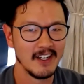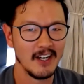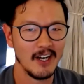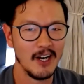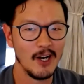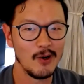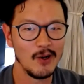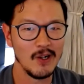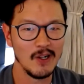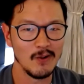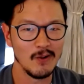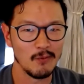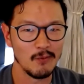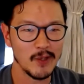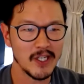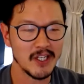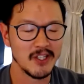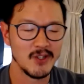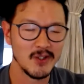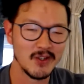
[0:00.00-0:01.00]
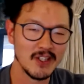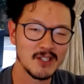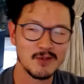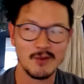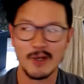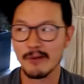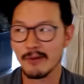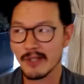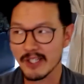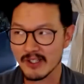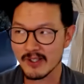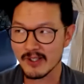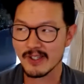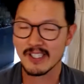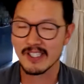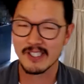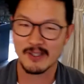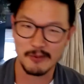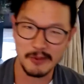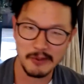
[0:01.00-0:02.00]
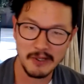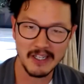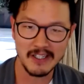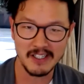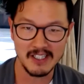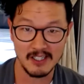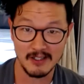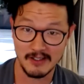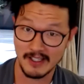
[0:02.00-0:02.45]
oh, well, we can do it this way, we can do this, and you know,